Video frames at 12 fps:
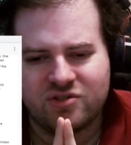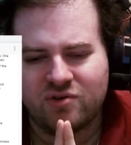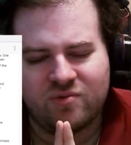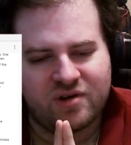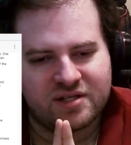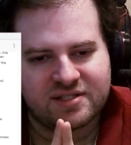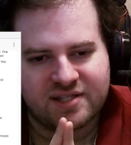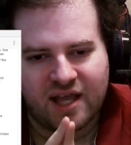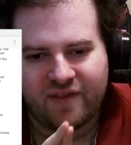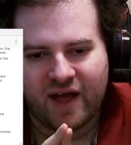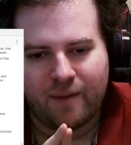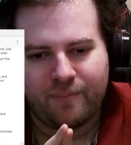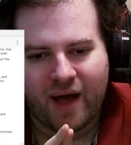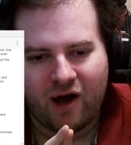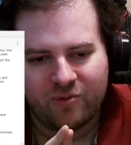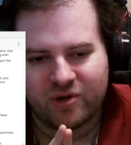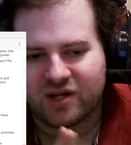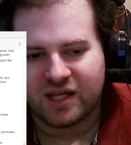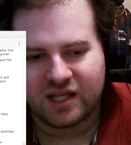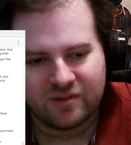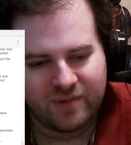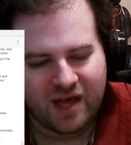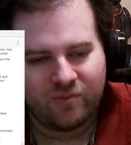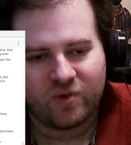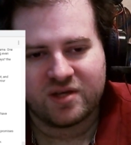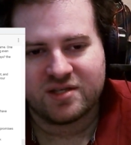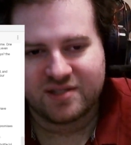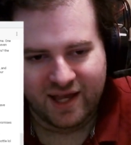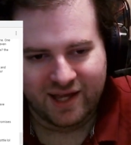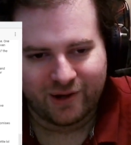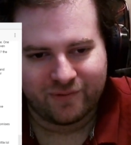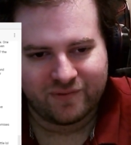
You don't want to say that about him. You're kicking a man when he's down.